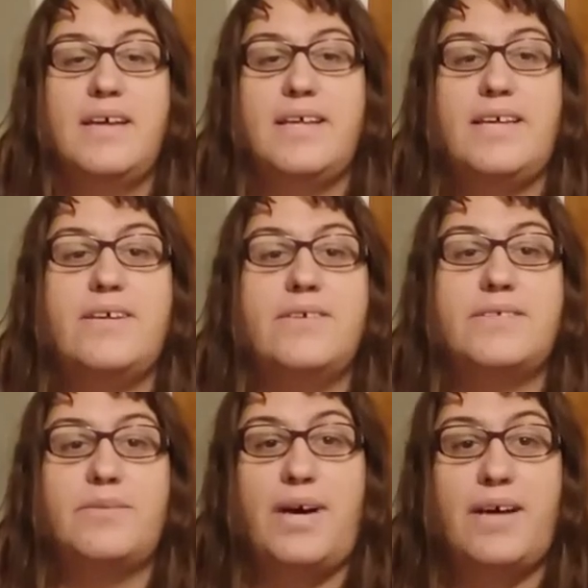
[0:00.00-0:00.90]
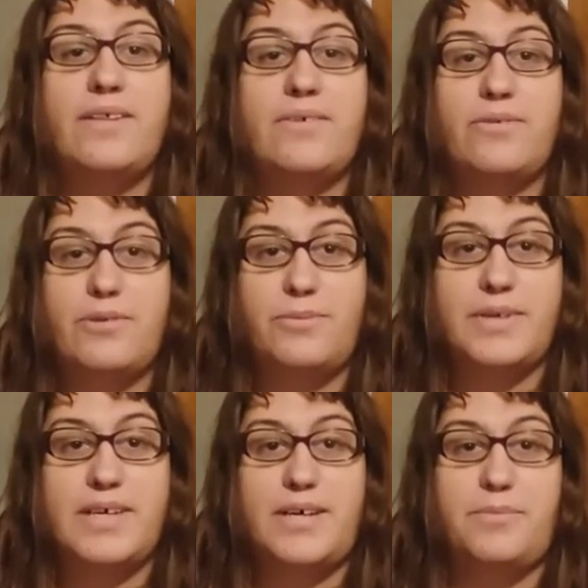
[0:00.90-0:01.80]
Here are some other aroma
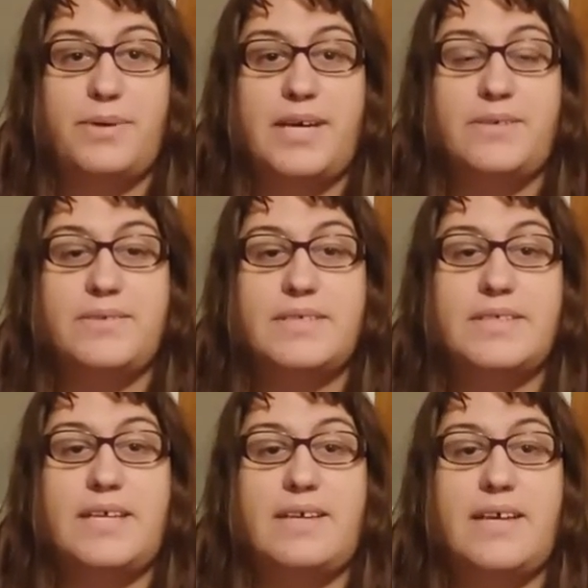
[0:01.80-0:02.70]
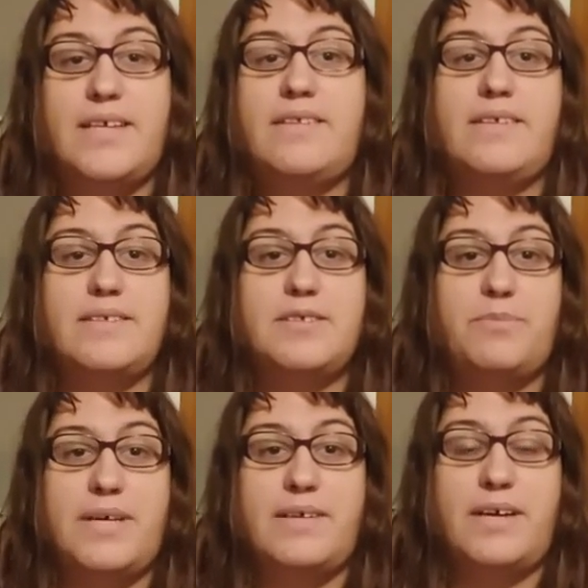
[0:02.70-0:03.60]
compounds that I think
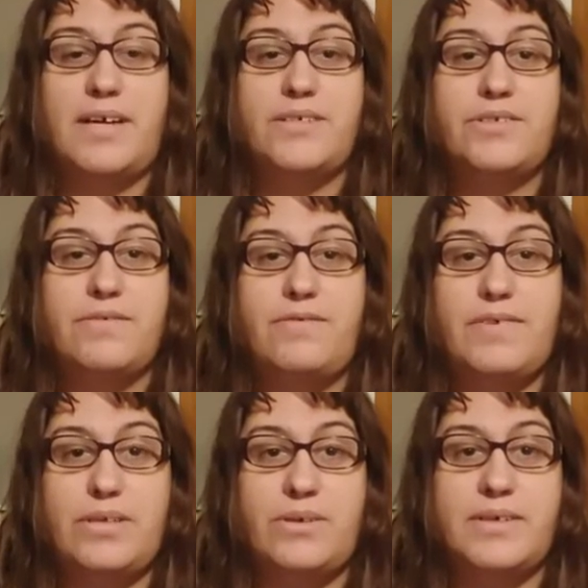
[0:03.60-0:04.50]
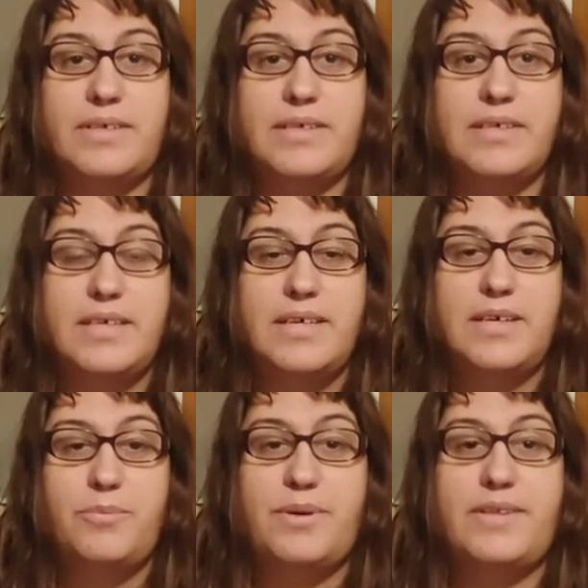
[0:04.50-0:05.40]
smell harsh and phenolic,
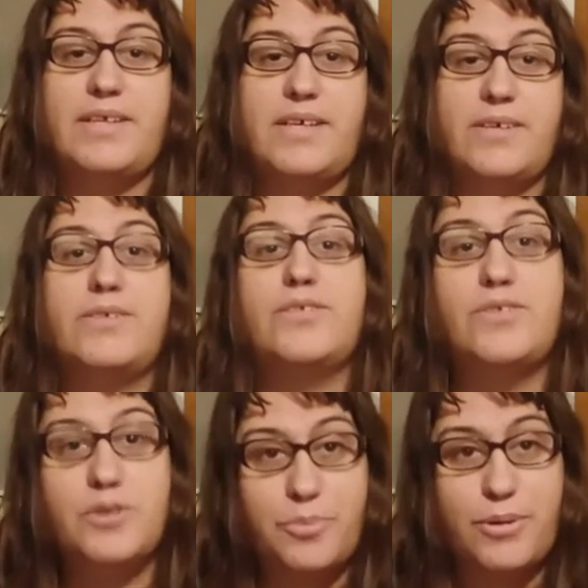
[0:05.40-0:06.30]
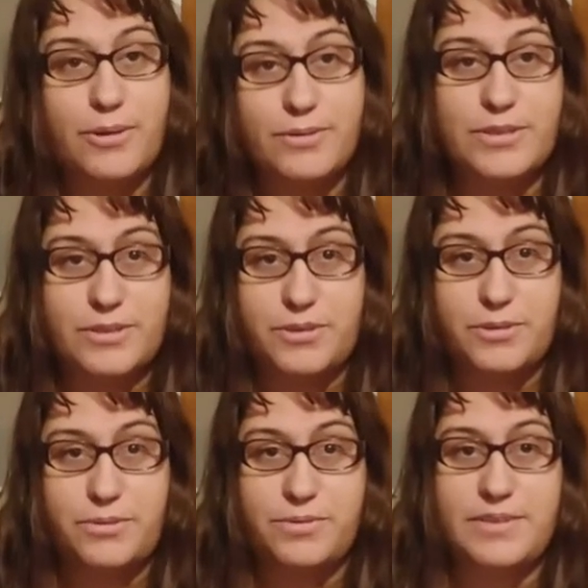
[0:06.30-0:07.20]
but they're supposed
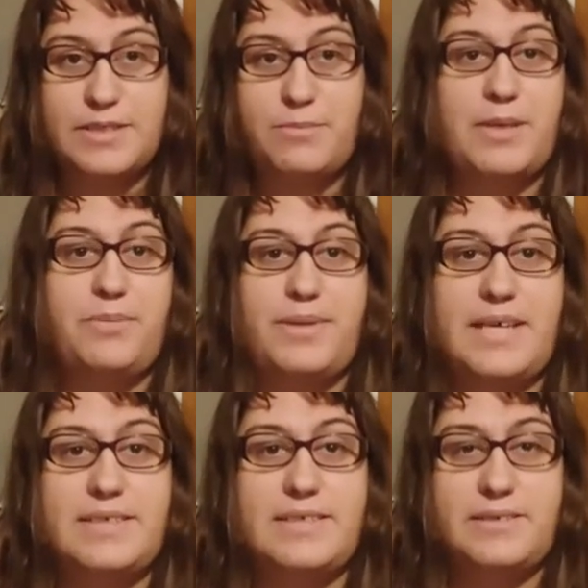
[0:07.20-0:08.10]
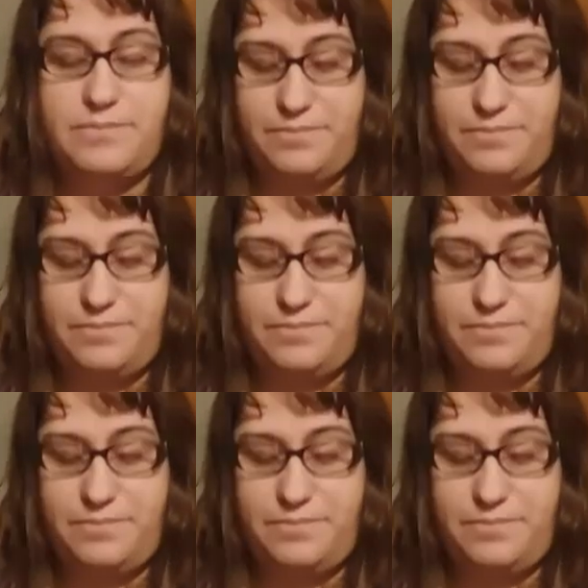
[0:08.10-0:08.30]
to smell pleasant.